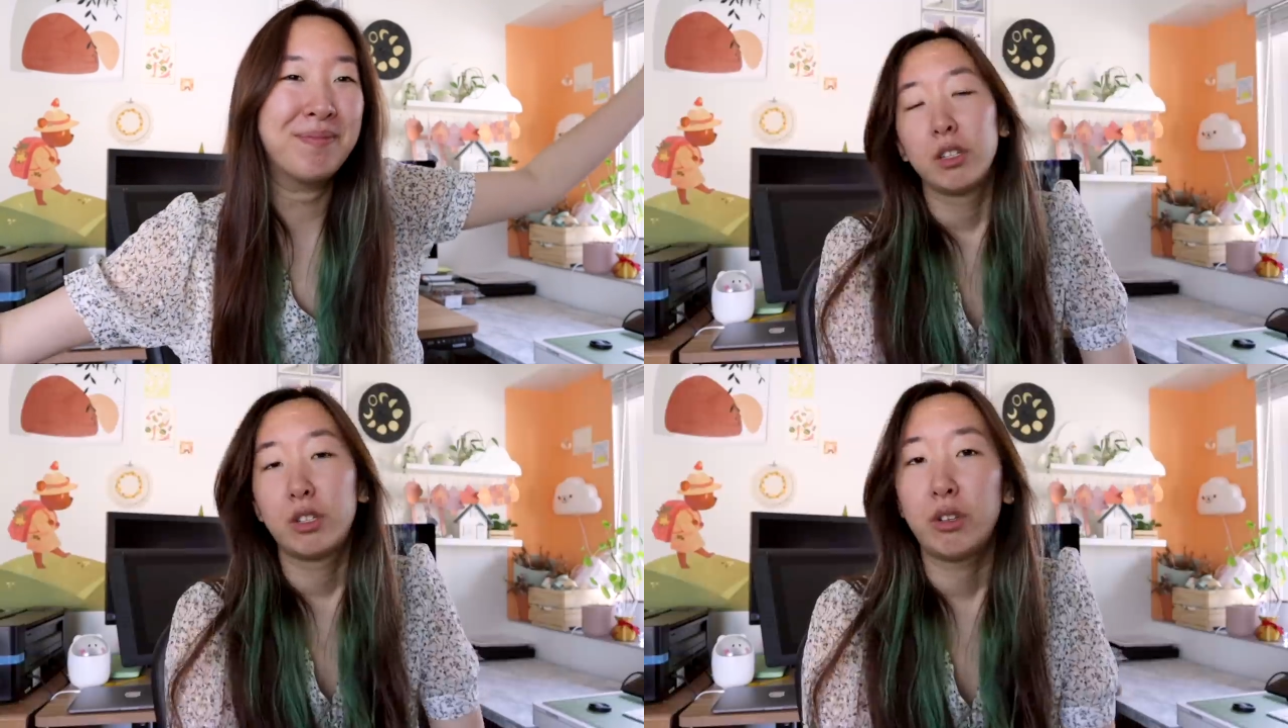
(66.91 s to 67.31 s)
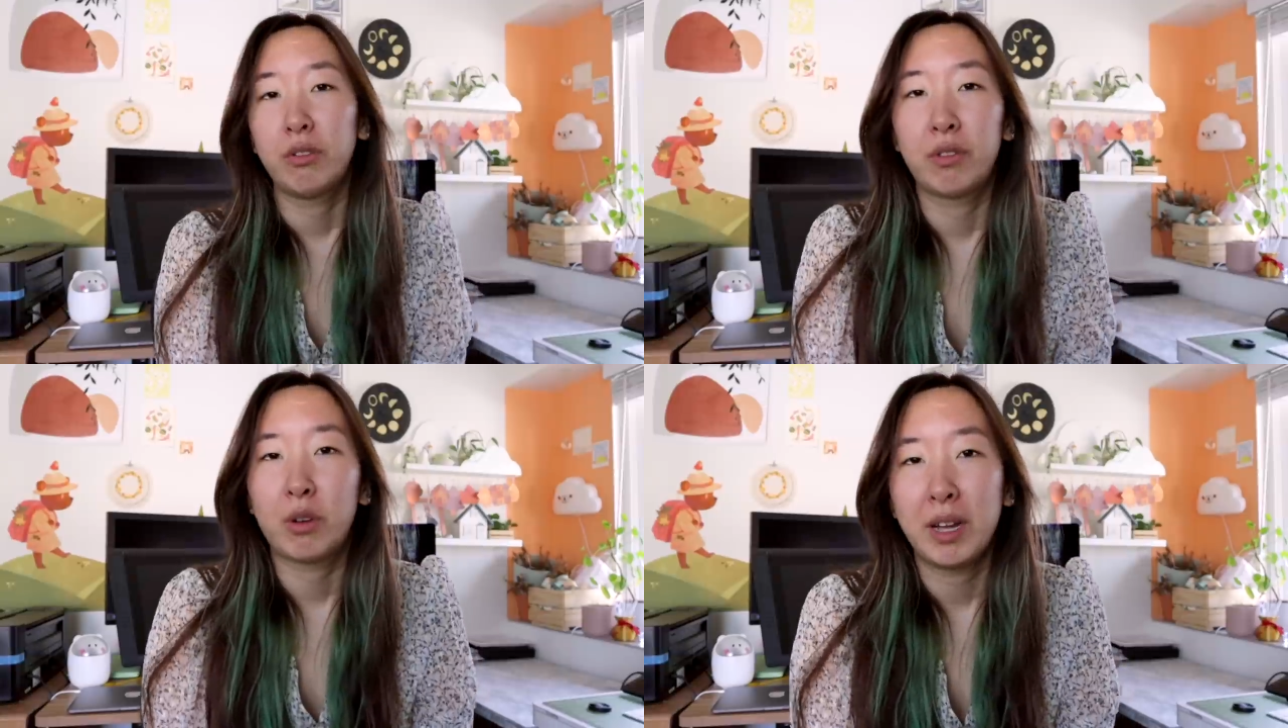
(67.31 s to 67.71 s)
So
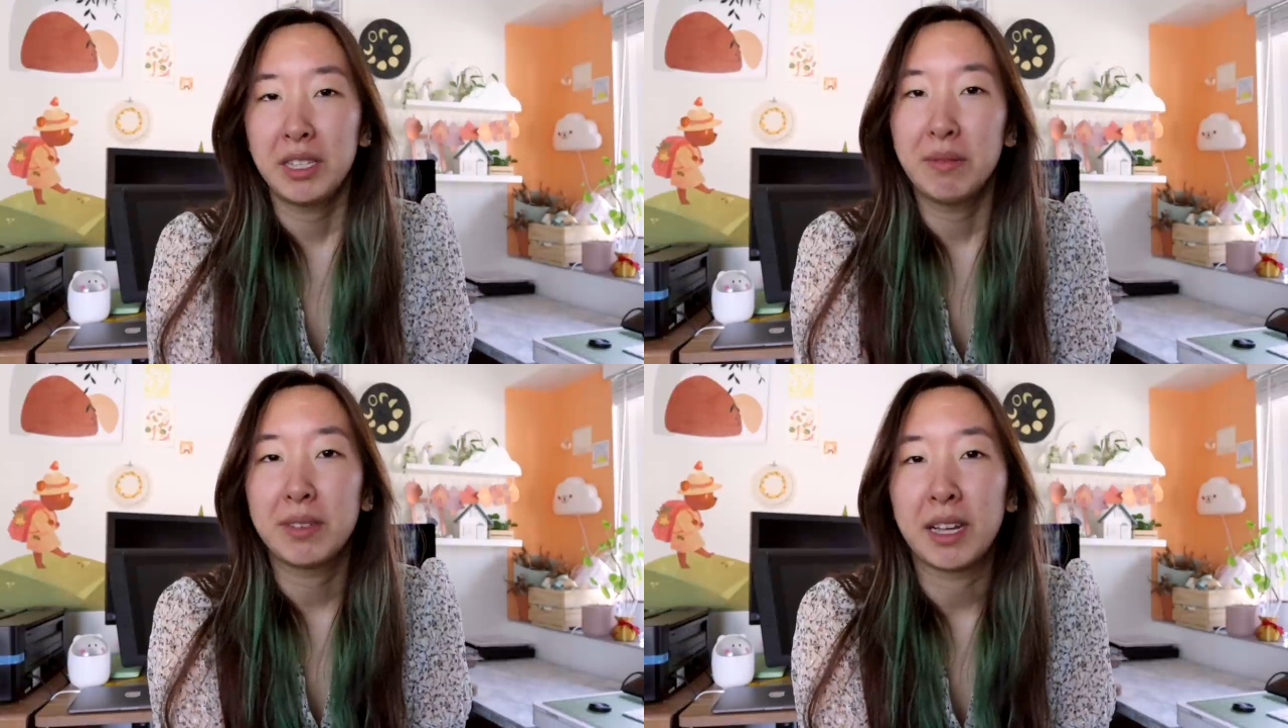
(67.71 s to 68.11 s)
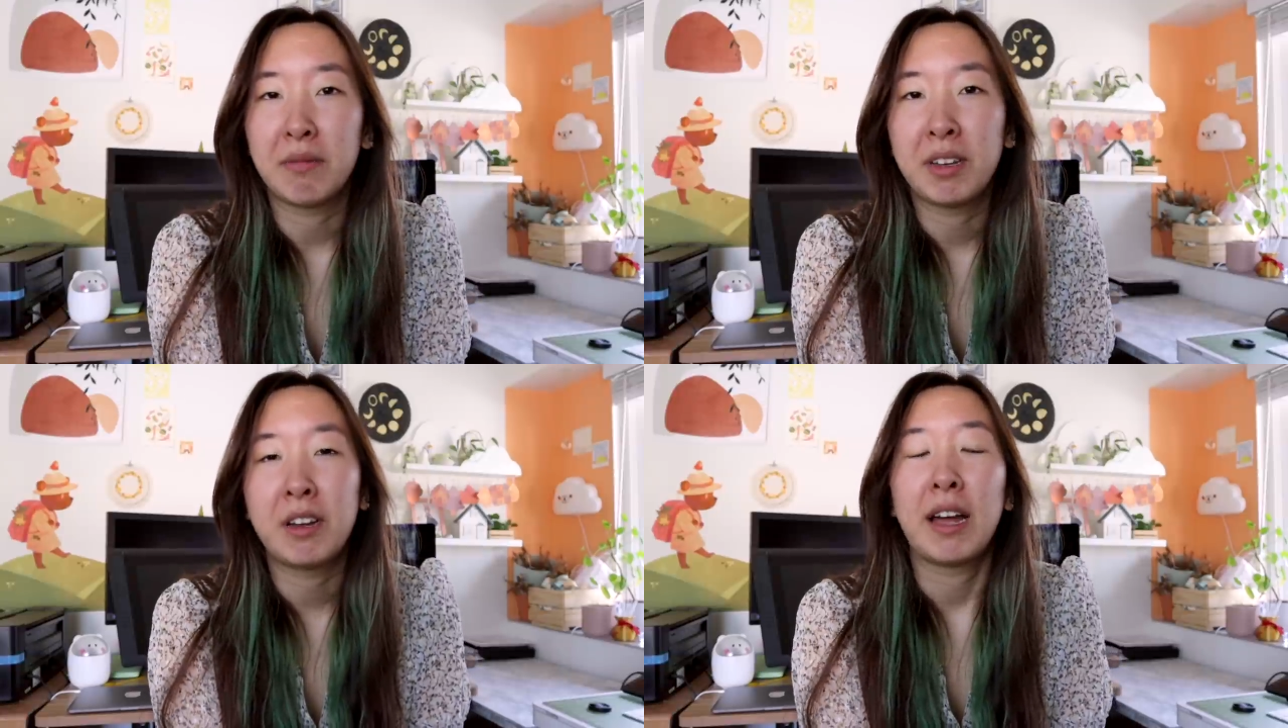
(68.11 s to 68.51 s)
for quite some
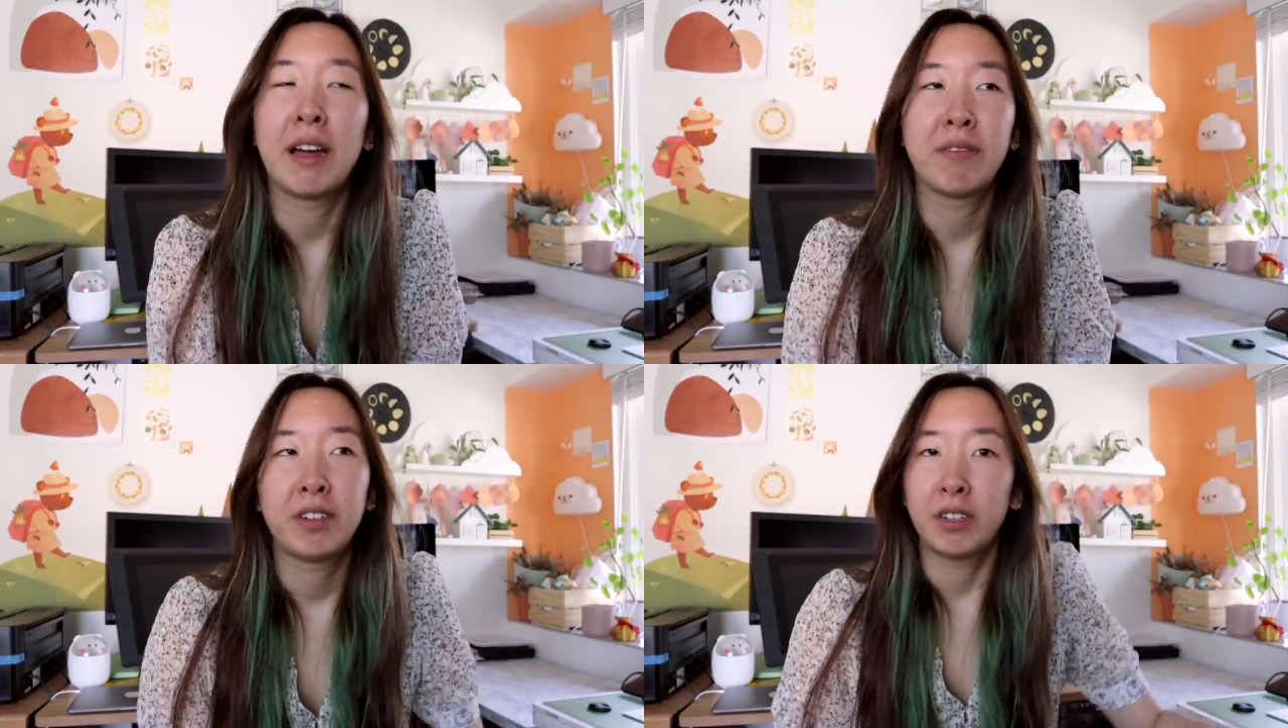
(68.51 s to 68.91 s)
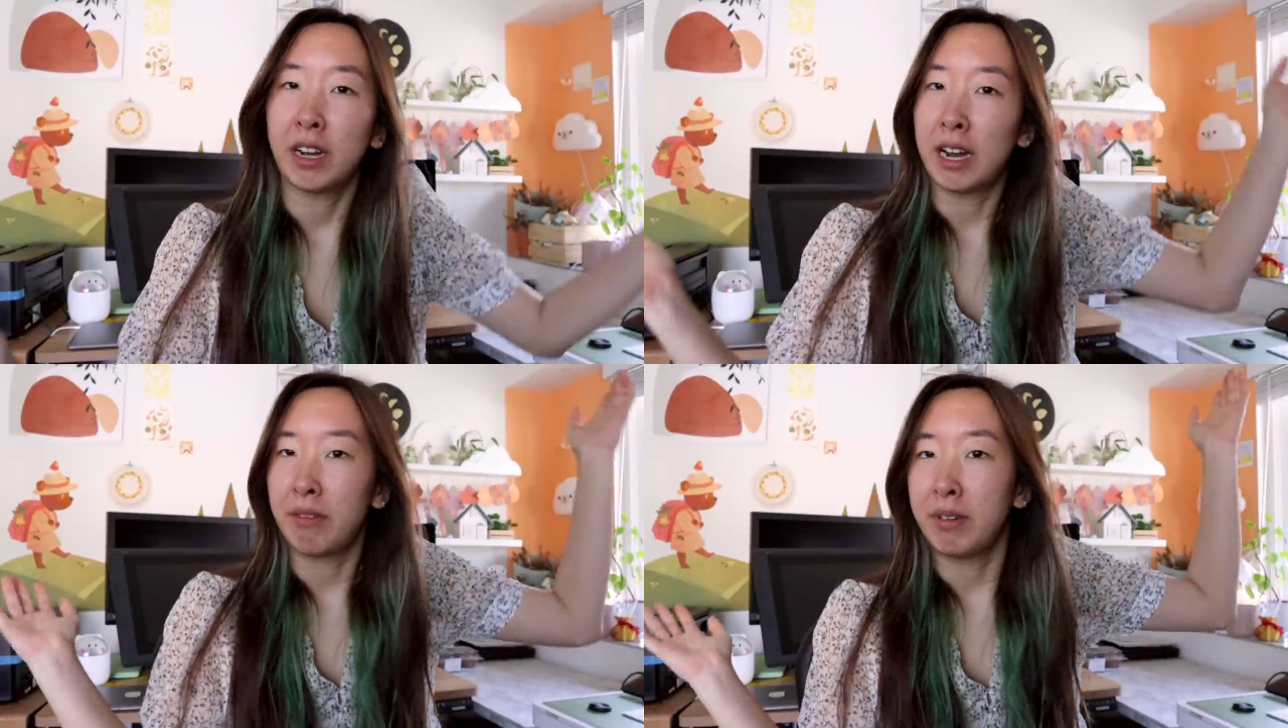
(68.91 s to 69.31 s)
time now after
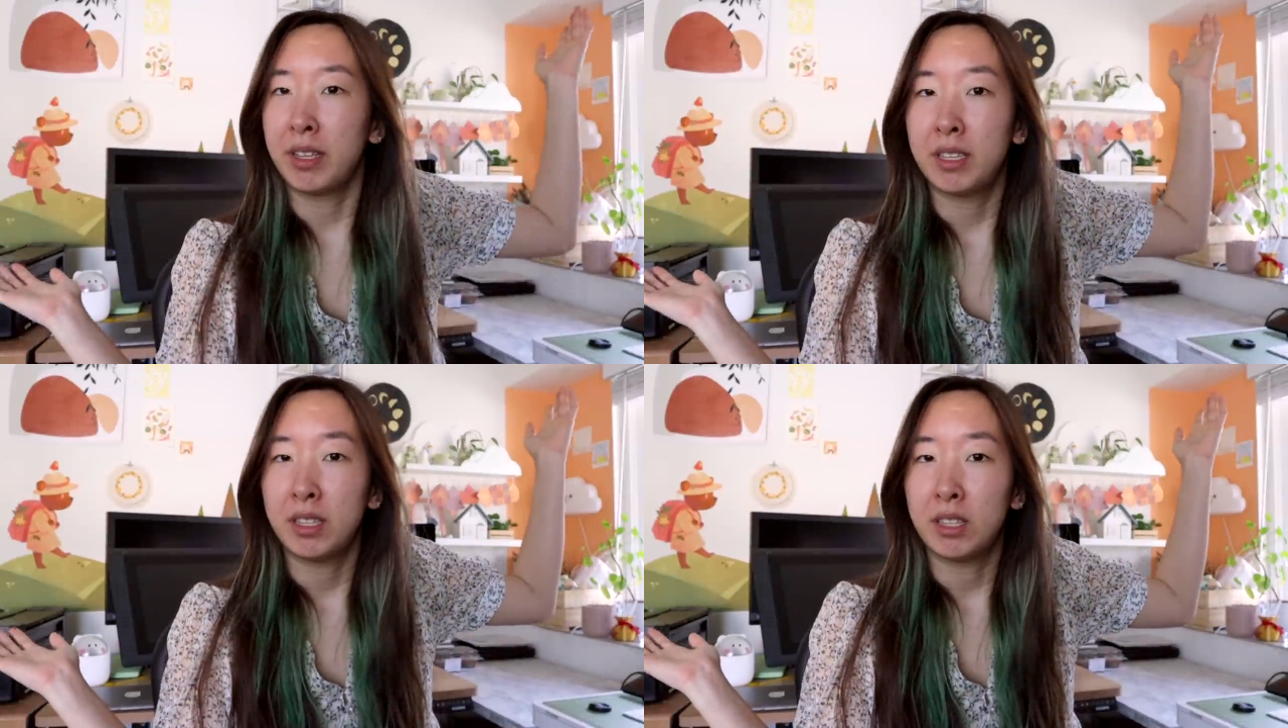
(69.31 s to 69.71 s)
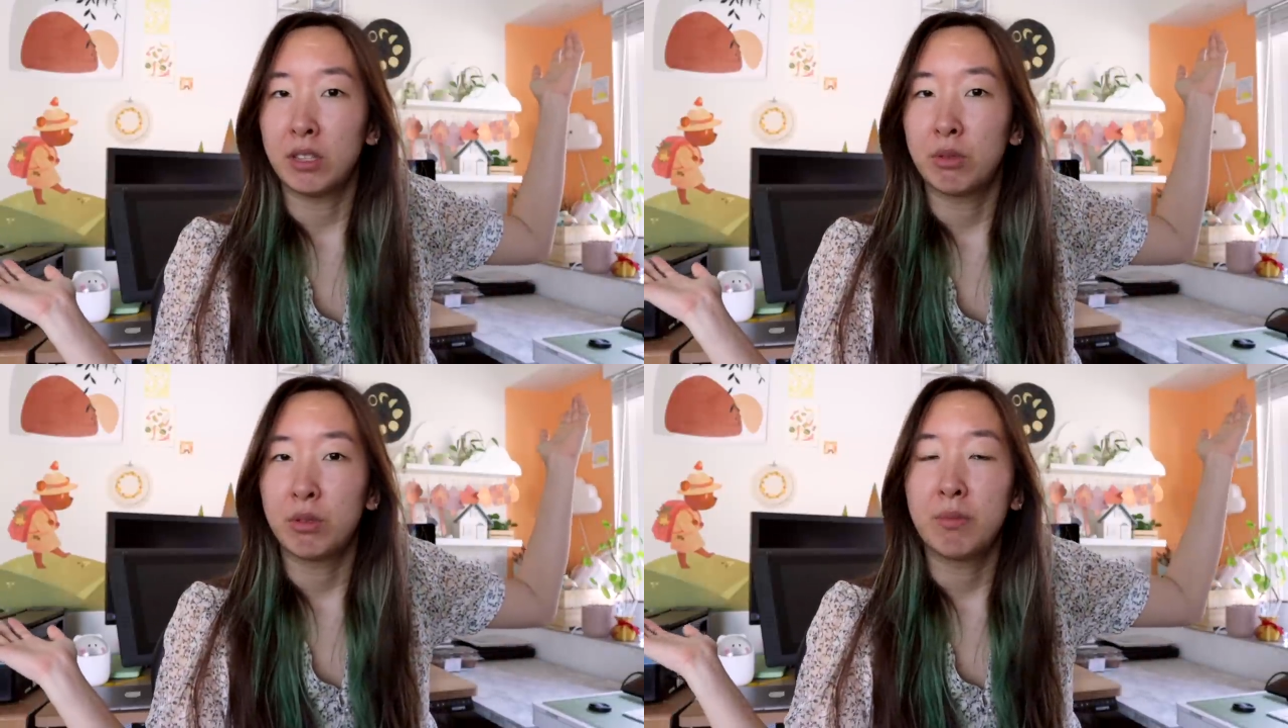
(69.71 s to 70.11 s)
I redid
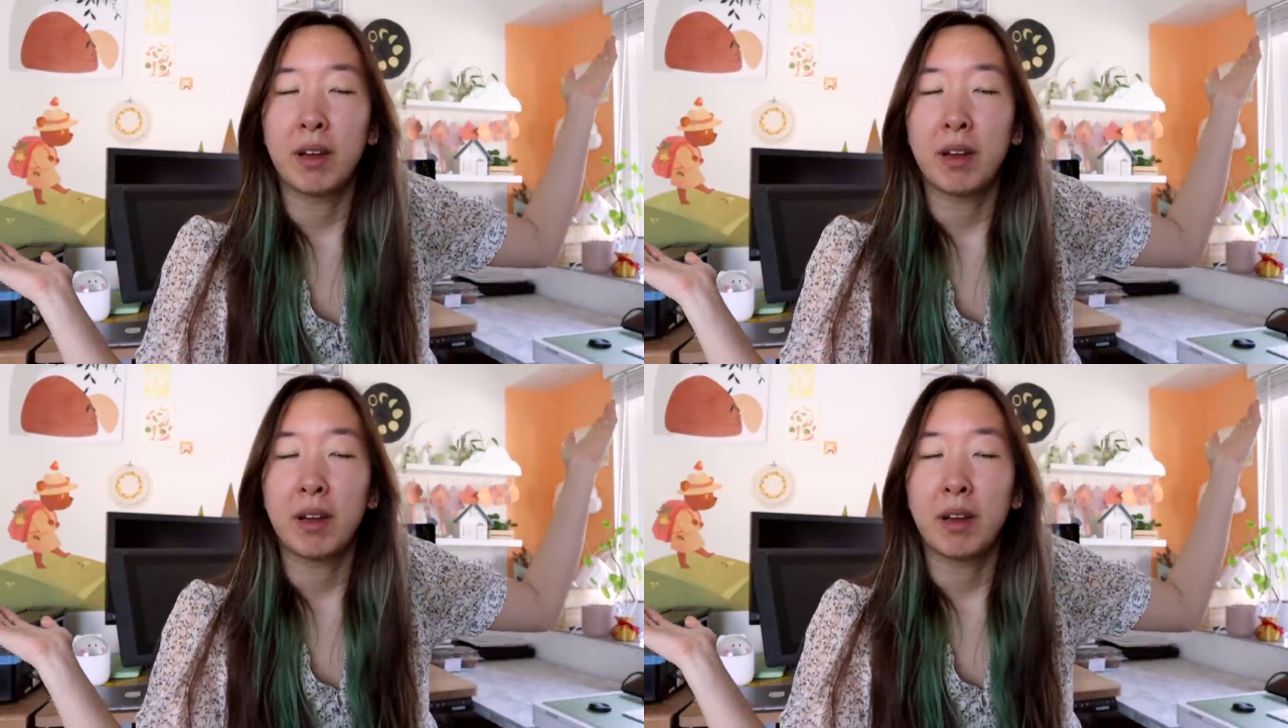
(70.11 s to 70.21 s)
this room,